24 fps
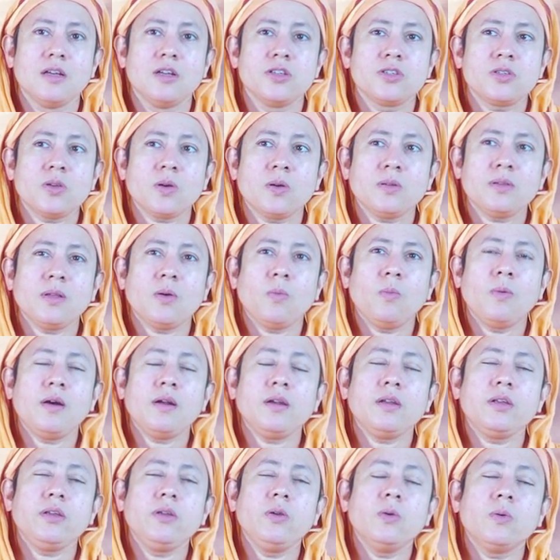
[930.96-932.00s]
So the
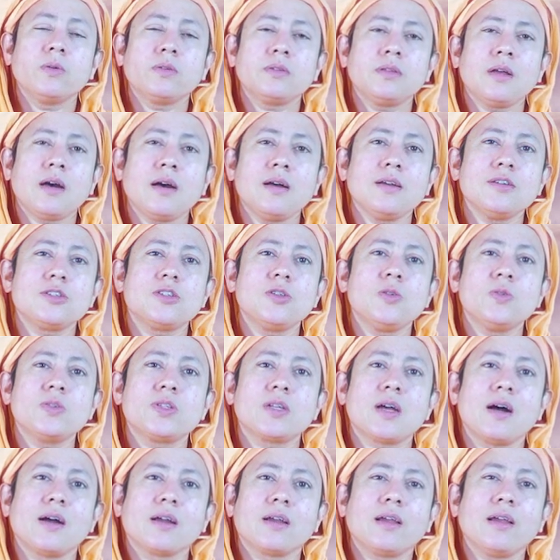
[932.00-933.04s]
word yukta is
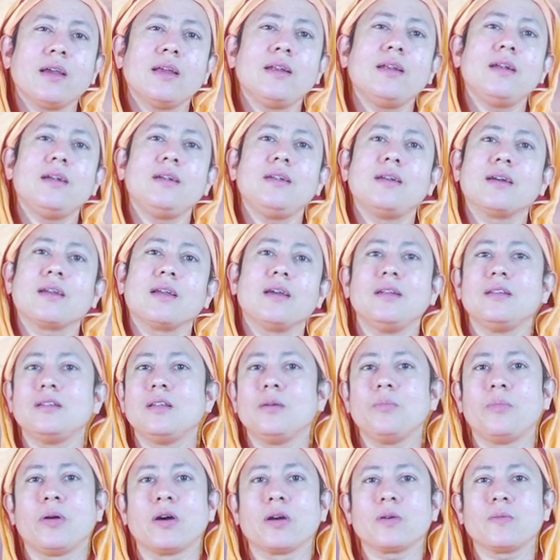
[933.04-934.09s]
used again and again in
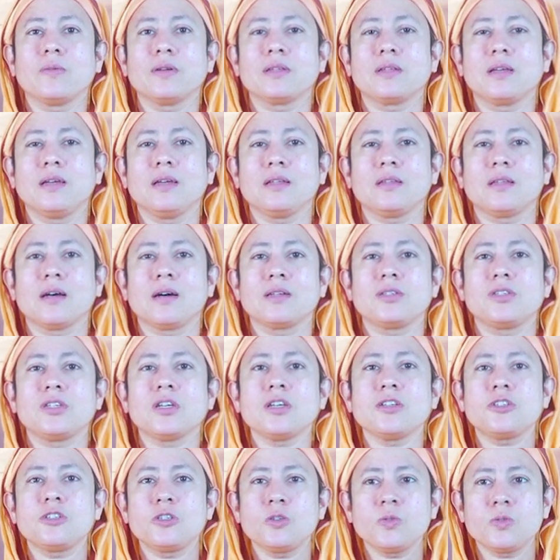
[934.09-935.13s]
the Bhagavad Gita
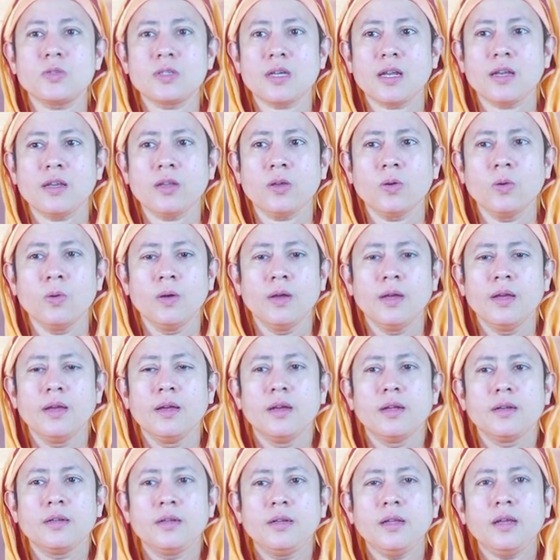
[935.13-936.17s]
just to tell you
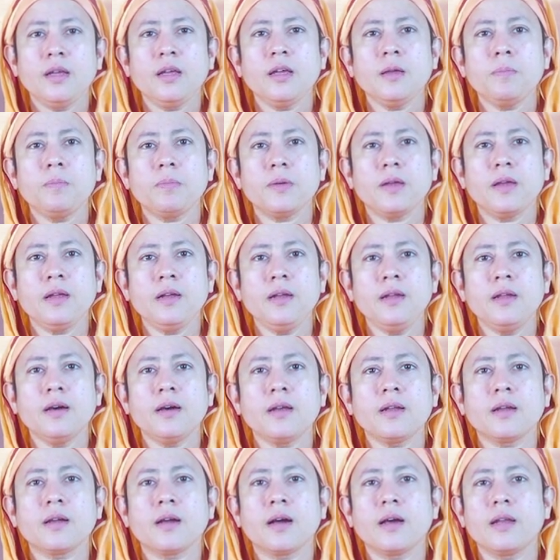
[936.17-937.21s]
deep
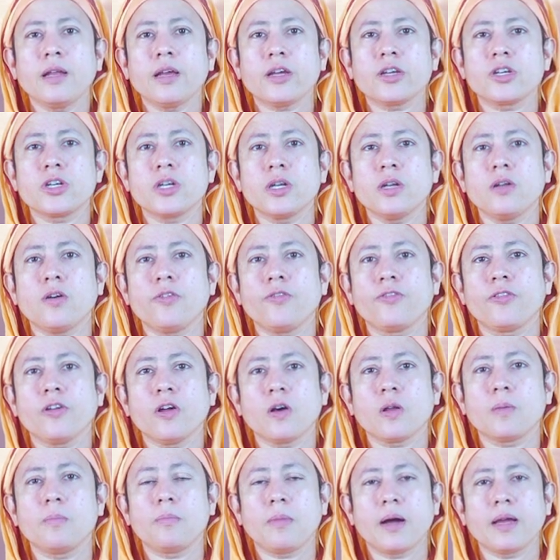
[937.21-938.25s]
inner connection of
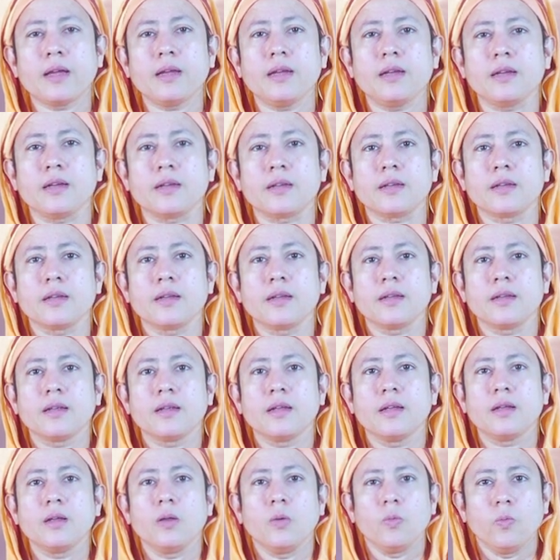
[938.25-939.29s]
your mind
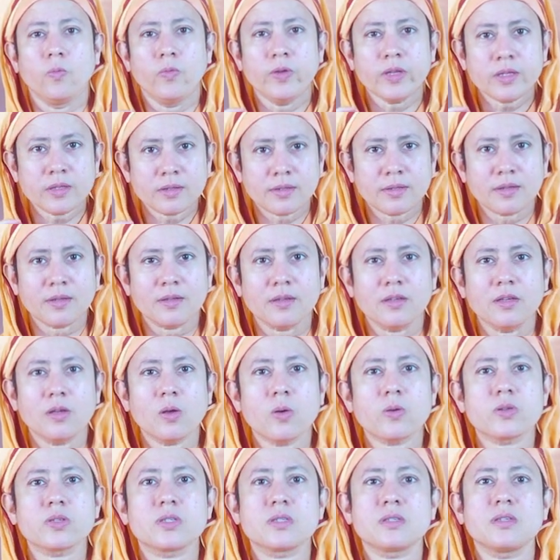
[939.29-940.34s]
with
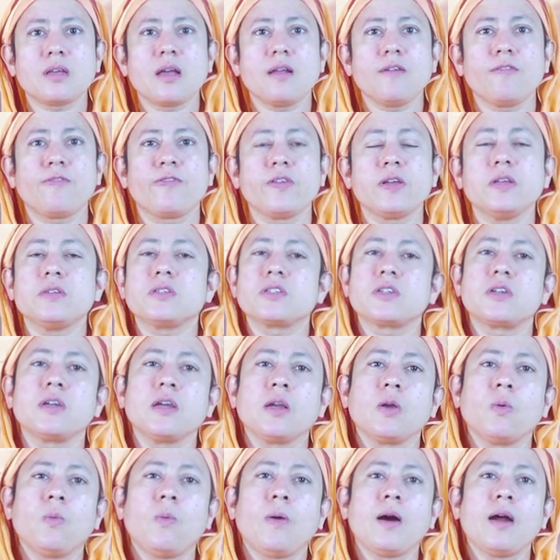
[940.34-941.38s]
yourself is
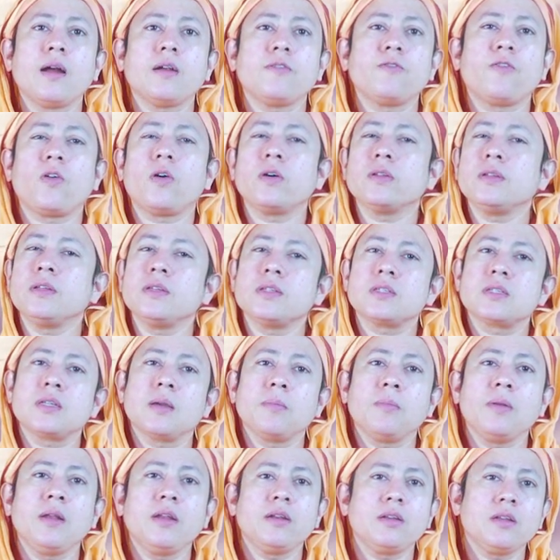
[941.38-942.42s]
required for the
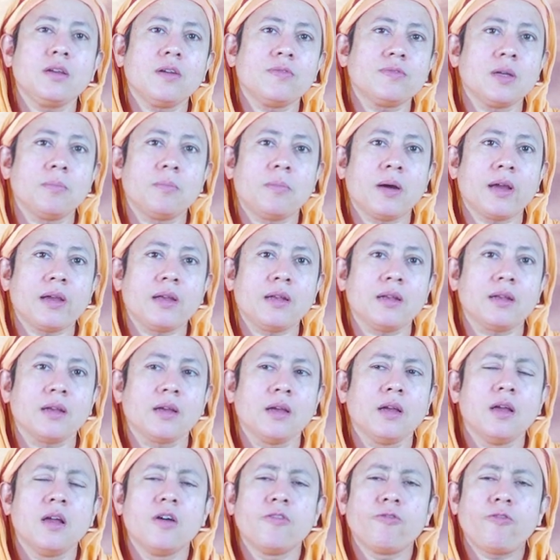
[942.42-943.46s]
stability of the mind,
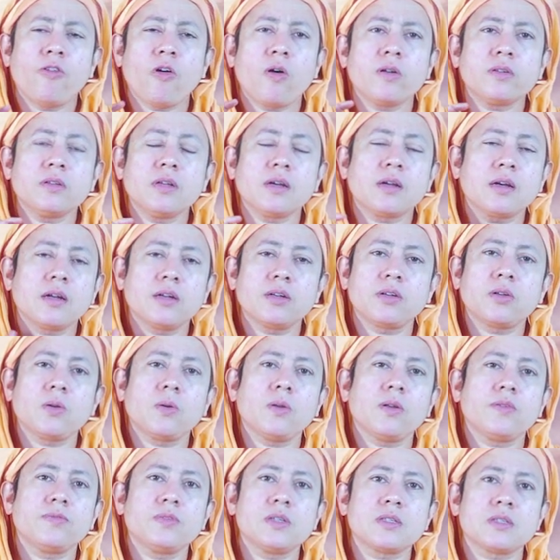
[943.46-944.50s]
for the
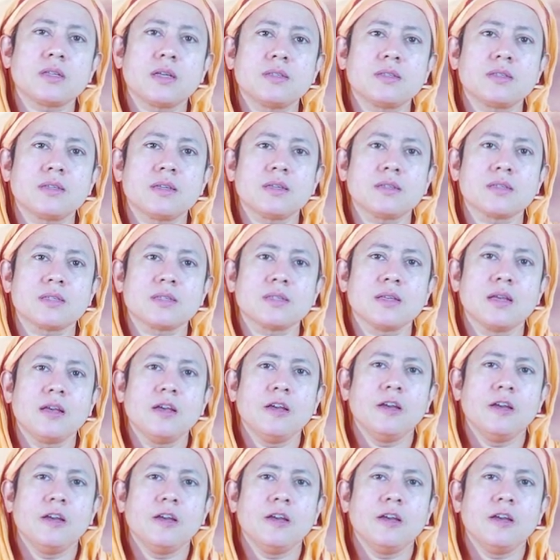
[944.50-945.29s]
control of the senses.